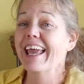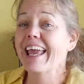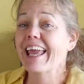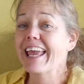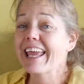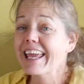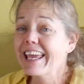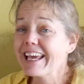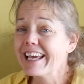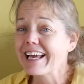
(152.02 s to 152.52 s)

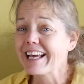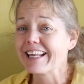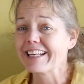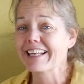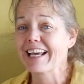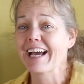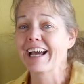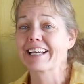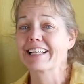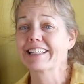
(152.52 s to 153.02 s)
and
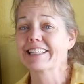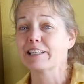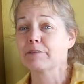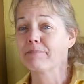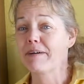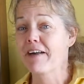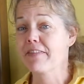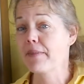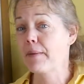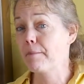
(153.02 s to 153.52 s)
a
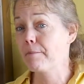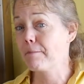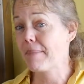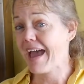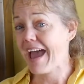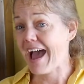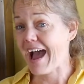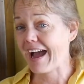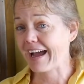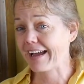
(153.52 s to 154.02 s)
clip on the
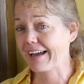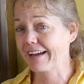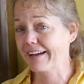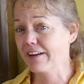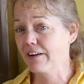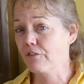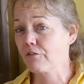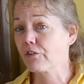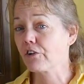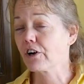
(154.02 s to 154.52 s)
back
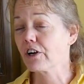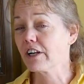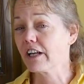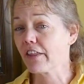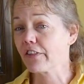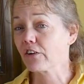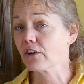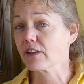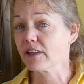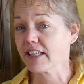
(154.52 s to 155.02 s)
for
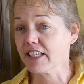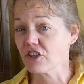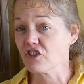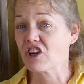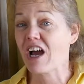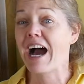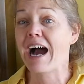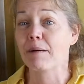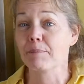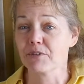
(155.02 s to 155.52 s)
another leash
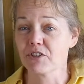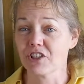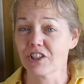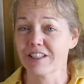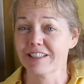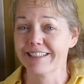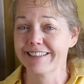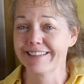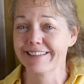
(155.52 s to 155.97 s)
option.